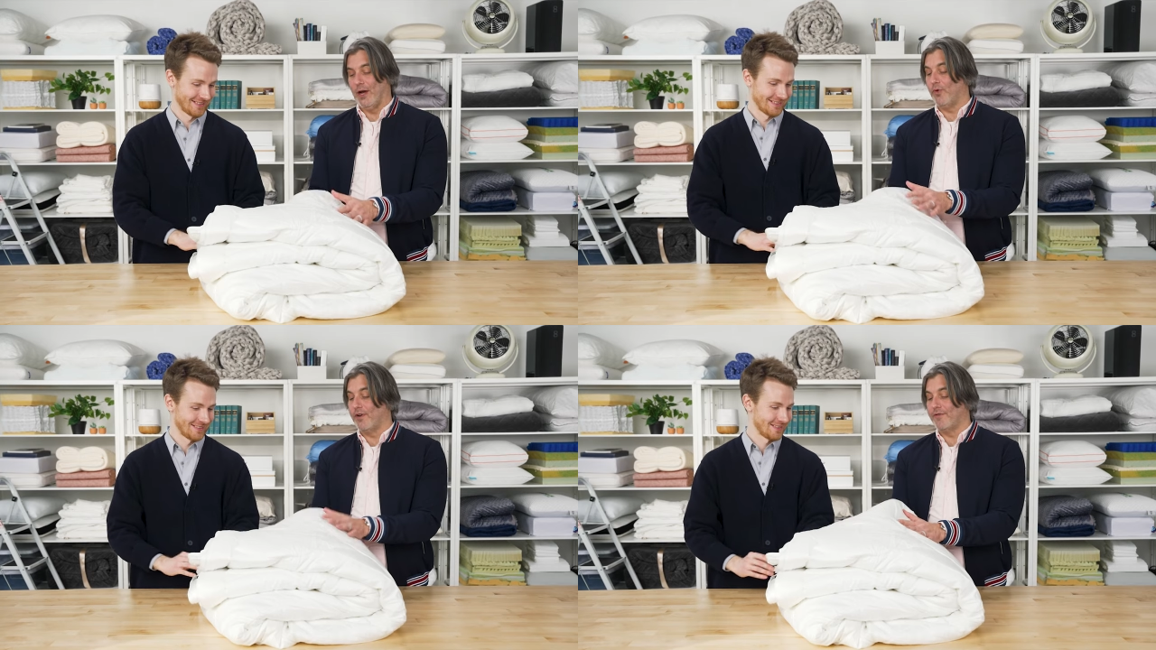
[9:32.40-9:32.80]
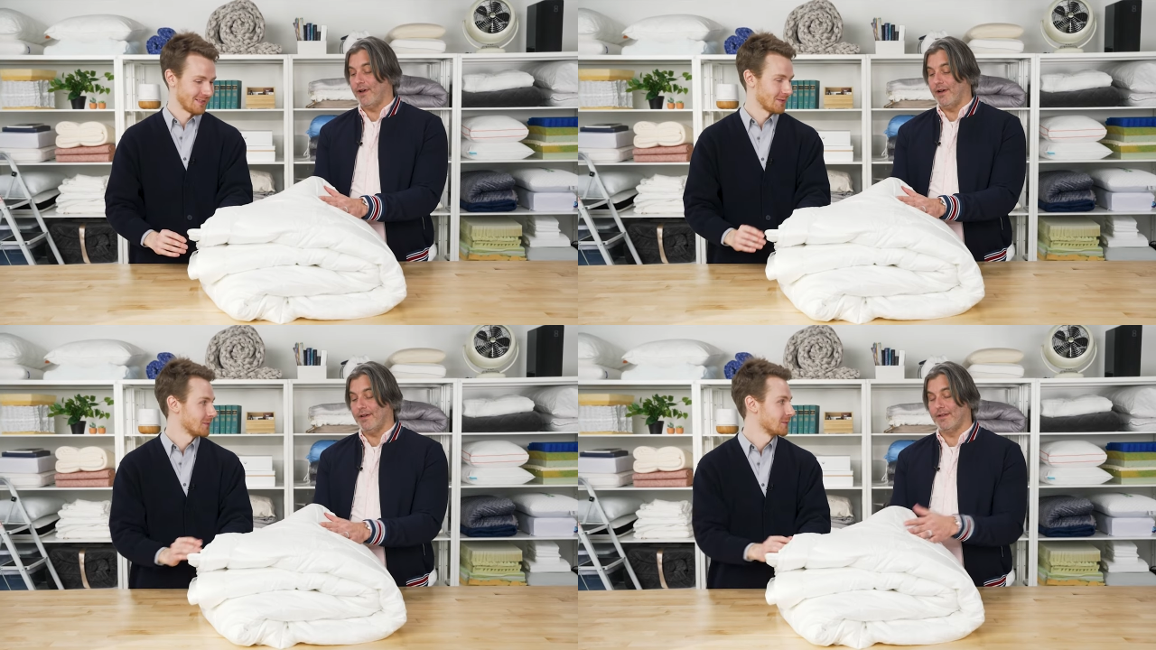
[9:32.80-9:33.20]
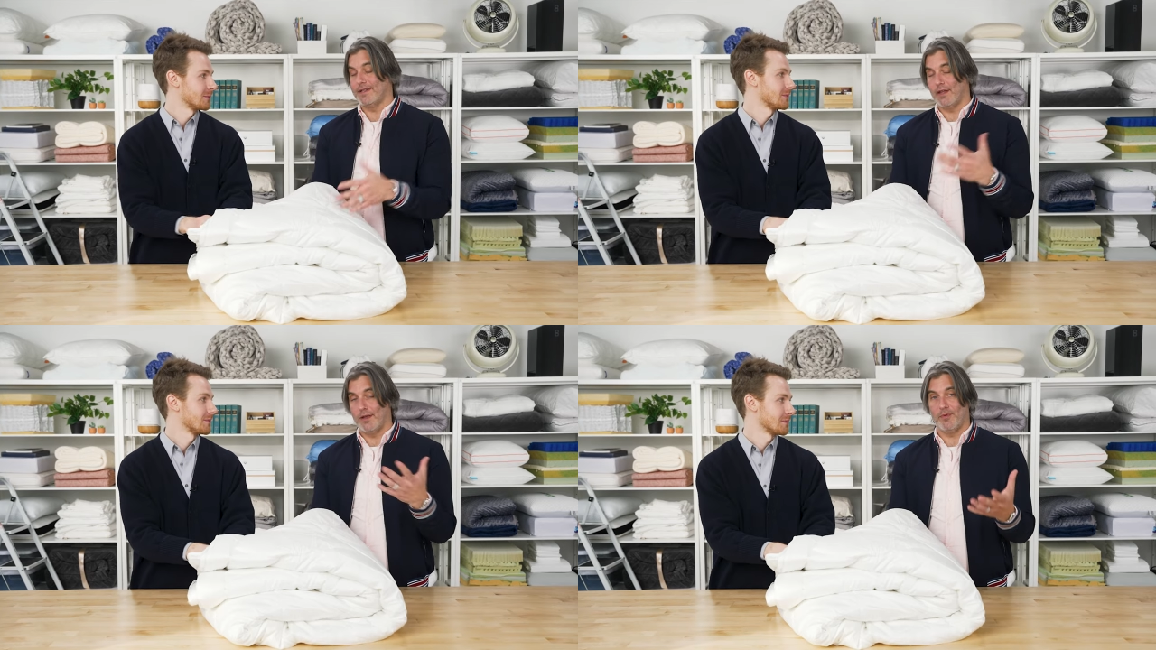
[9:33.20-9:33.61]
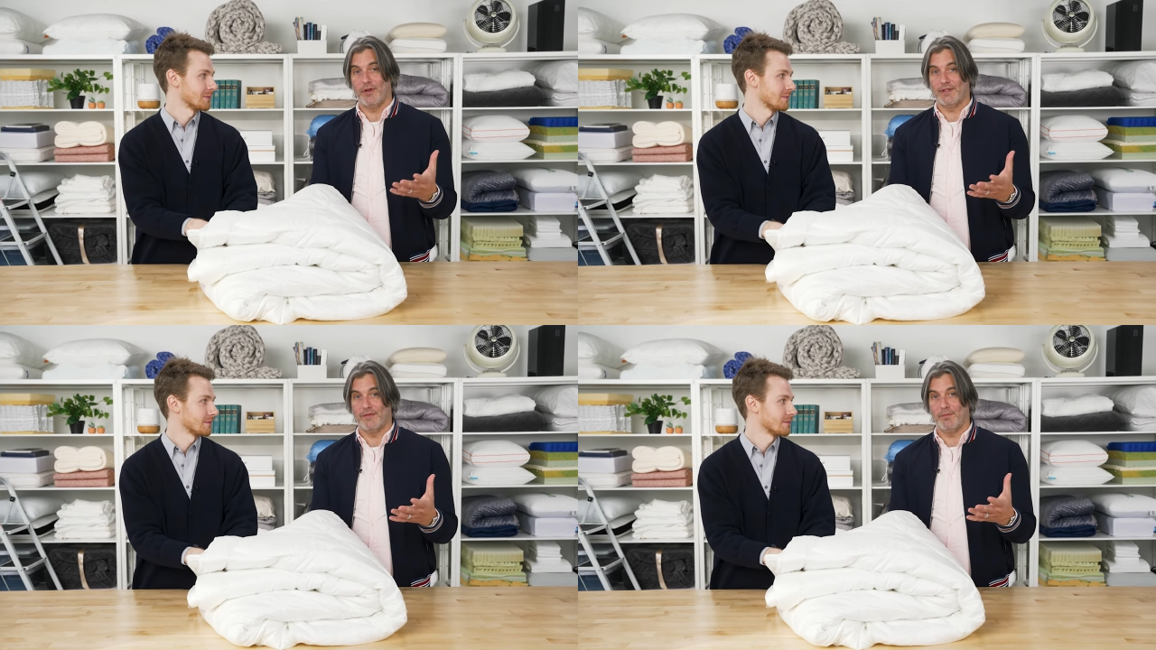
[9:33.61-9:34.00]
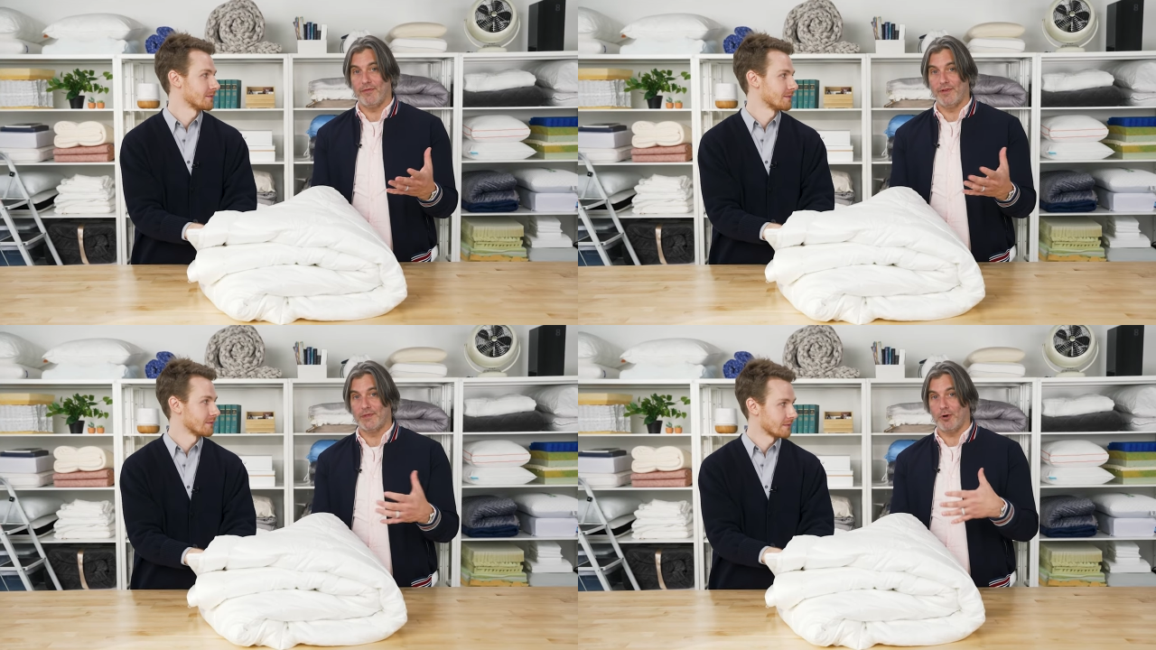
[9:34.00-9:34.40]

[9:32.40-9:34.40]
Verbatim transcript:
Speaker 1: Now, one of uh, the selling points of Buffy's